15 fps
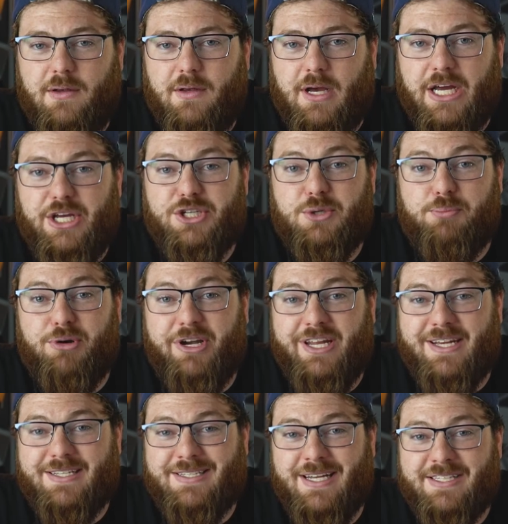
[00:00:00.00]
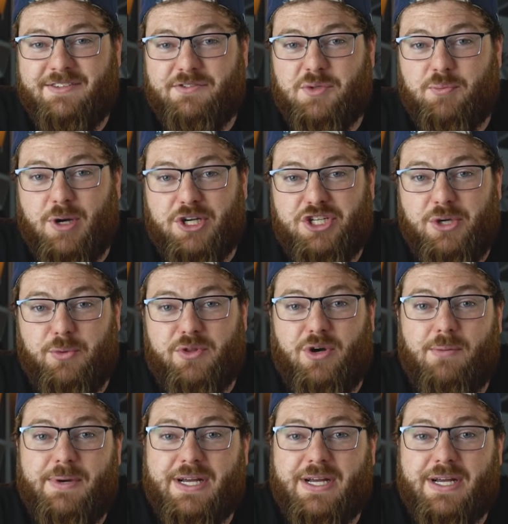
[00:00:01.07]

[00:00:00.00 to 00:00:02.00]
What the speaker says: I use a pretty extensive spreadsheet with all my